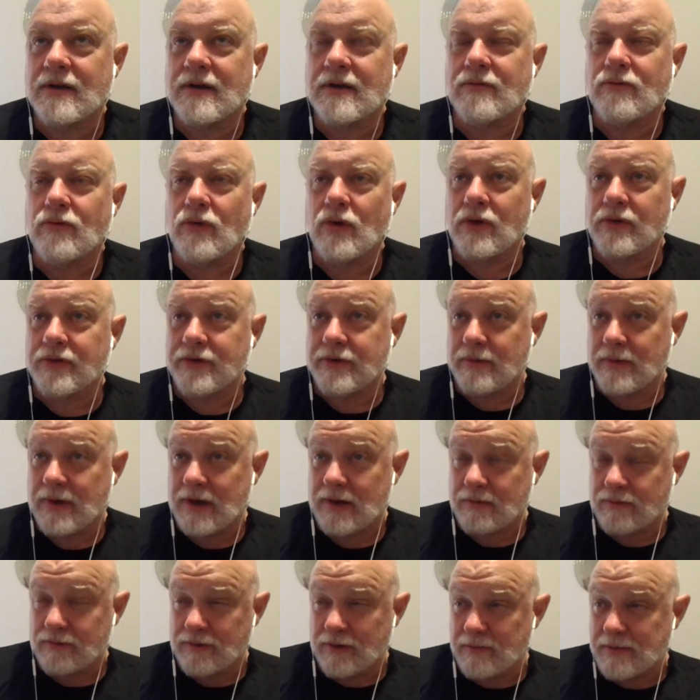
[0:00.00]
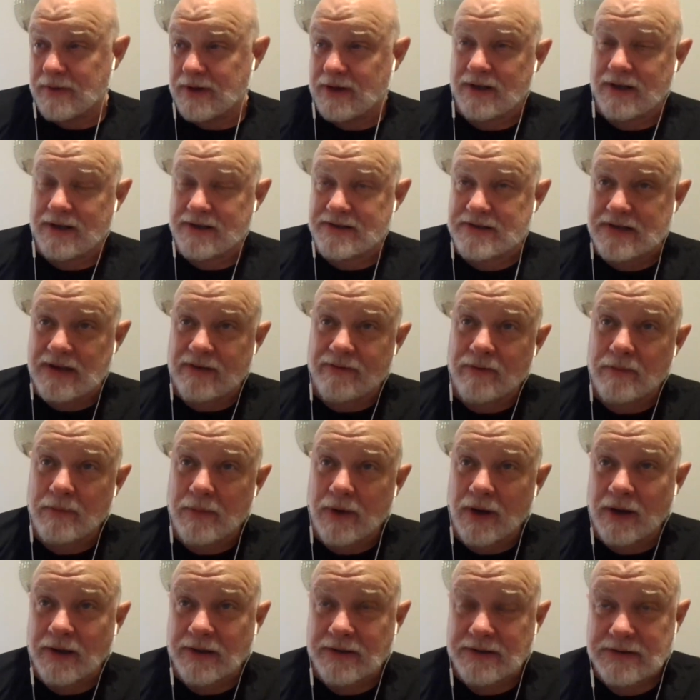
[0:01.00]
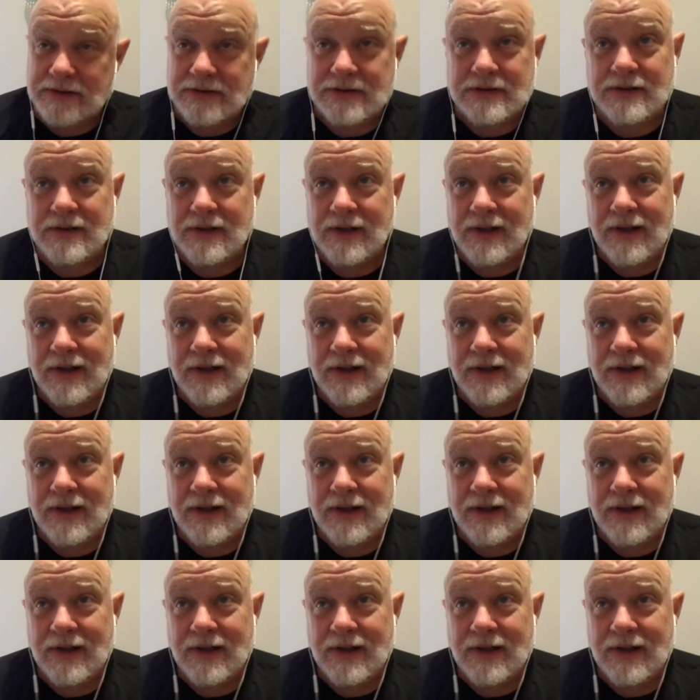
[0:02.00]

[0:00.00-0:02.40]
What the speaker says: royalty rate would have been like $7.